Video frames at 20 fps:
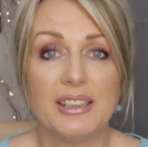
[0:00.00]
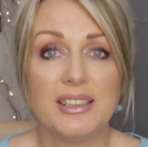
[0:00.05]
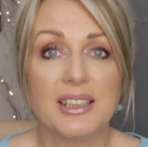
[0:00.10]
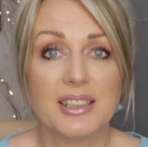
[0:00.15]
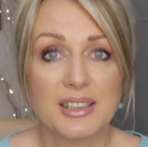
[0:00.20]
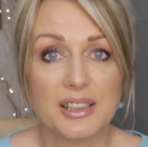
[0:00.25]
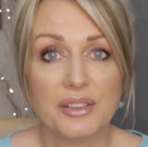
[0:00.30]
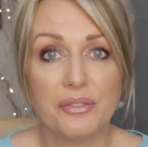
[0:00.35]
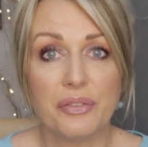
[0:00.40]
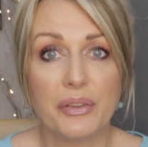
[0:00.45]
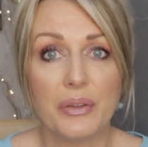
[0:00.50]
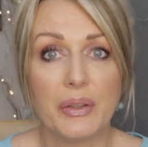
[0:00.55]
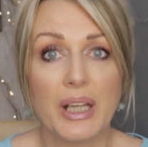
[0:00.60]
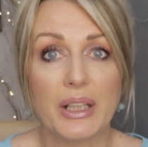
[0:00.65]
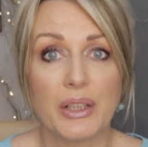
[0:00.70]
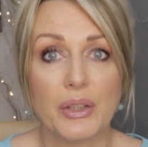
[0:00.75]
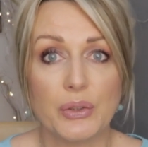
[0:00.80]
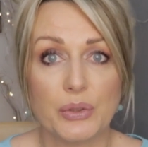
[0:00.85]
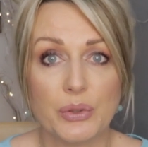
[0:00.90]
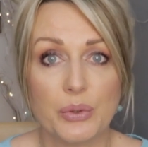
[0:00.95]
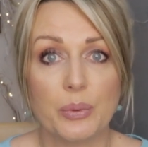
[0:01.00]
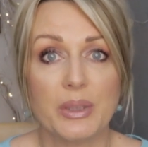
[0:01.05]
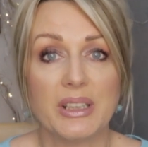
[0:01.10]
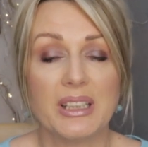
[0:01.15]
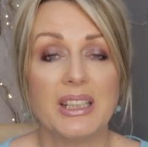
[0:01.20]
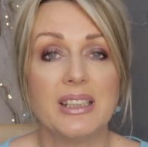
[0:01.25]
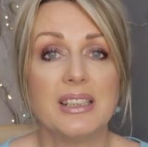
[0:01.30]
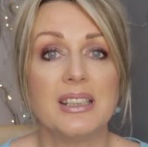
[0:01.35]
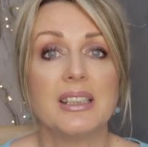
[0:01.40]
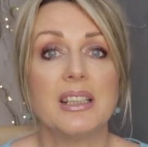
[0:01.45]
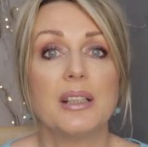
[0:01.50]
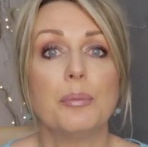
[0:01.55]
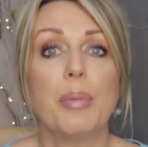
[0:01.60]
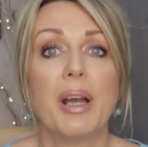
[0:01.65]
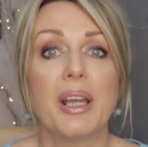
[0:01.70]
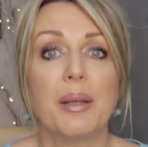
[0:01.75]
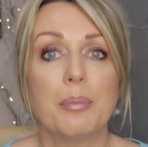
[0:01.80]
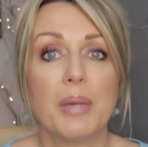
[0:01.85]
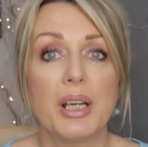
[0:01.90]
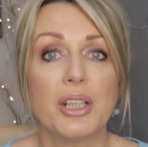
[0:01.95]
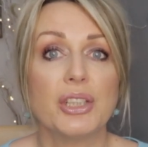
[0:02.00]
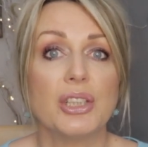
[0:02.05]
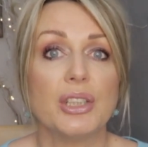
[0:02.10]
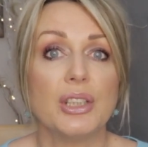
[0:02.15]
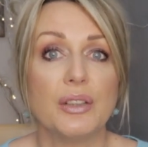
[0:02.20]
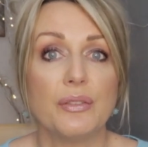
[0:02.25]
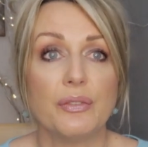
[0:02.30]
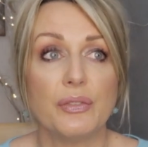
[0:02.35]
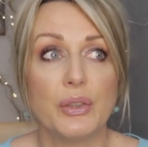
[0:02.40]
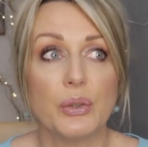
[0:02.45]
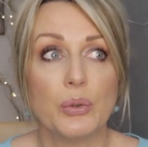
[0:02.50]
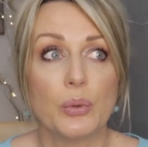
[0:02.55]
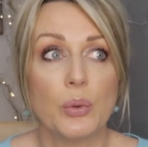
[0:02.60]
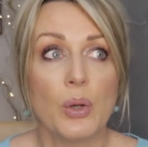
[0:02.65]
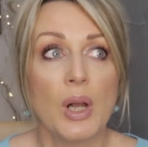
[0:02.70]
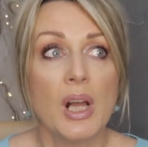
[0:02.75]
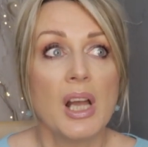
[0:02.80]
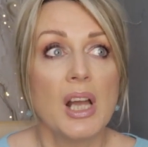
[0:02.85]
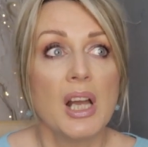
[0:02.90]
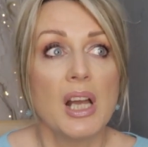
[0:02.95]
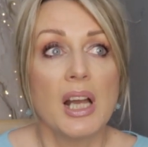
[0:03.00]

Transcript: It doesn't feel like you're doing anything, but imagine if you